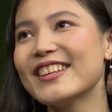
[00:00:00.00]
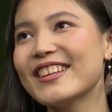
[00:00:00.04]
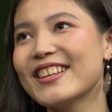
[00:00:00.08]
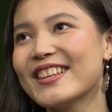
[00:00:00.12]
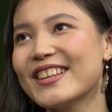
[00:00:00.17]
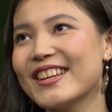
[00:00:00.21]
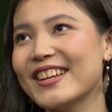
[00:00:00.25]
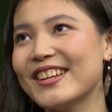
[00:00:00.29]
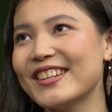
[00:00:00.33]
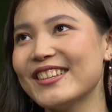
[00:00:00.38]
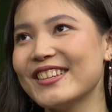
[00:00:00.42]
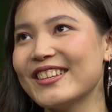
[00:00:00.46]

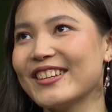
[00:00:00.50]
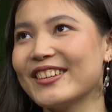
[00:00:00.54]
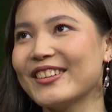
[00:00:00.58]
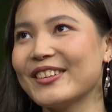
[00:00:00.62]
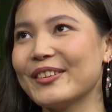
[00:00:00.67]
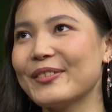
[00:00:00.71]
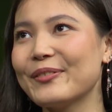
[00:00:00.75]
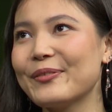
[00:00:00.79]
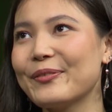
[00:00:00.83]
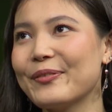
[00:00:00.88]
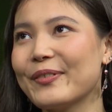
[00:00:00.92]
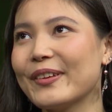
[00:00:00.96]
in
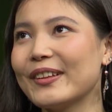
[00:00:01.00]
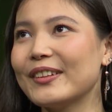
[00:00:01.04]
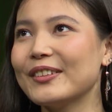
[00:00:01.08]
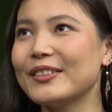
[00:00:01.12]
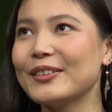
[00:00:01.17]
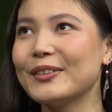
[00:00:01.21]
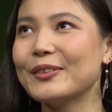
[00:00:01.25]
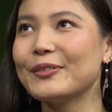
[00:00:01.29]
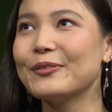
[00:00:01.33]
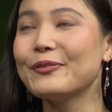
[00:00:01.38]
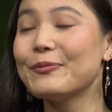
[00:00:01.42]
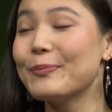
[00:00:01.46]
the field
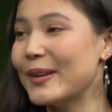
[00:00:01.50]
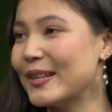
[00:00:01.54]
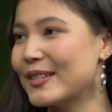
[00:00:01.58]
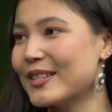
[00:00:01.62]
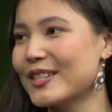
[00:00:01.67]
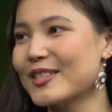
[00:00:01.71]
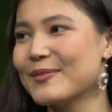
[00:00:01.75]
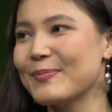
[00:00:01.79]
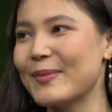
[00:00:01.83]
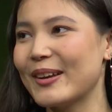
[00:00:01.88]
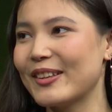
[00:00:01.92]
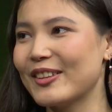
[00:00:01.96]
of
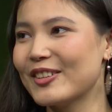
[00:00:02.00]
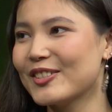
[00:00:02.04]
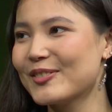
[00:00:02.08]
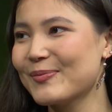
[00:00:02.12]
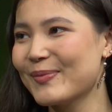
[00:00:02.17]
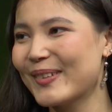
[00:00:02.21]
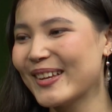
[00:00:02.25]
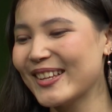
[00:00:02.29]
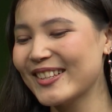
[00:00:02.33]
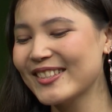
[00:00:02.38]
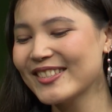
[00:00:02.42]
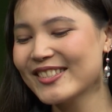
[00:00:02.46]
business
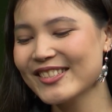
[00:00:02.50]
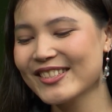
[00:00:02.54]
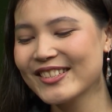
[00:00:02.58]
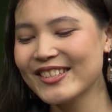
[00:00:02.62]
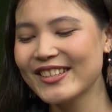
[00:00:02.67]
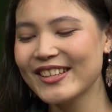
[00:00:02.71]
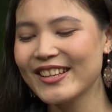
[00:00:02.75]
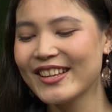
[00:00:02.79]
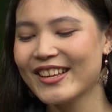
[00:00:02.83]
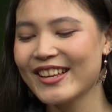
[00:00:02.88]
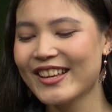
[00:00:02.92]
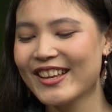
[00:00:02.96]
management.
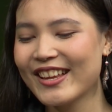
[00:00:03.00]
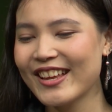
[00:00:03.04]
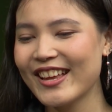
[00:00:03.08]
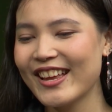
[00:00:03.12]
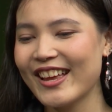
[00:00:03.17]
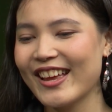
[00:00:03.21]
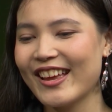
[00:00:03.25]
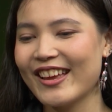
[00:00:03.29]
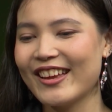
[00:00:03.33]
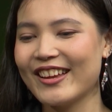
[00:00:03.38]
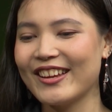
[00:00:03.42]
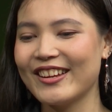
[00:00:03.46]

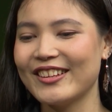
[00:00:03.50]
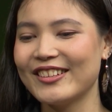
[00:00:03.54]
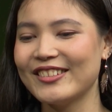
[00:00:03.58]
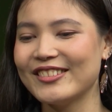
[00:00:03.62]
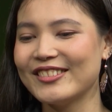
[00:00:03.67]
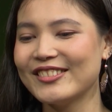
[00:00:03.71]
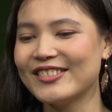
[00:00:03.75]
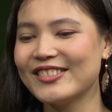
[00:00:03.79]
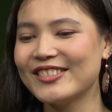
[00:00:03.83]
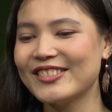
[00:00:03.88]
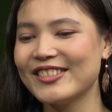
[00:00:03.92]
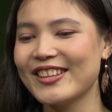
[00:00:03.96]

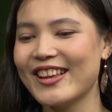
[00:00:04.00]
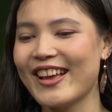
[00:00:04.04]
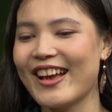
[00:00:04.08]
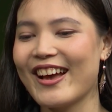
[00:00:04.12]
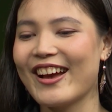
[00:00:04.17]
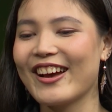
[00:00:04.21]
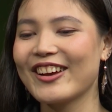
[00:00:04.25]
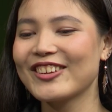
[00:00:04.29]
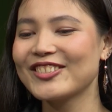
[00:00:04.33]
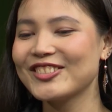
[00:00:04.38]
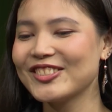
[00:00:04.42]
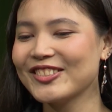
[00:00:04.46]
And
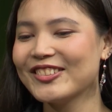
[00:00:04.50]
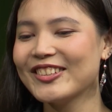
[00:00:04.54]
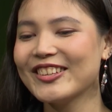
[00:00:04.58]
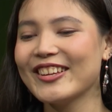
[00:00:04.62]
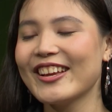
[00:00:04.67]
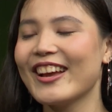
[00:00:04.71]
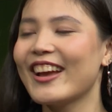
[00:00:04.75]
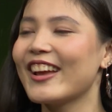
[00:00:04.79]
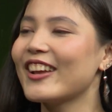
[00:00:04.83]
actually, I